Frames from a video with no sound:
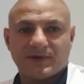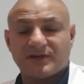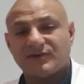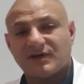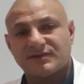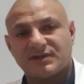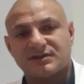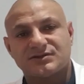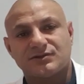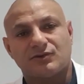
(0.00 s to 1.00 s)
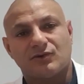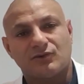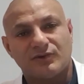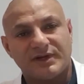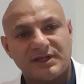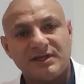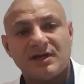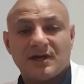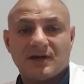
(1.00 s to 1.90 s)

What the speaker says: and if you haven't done so already,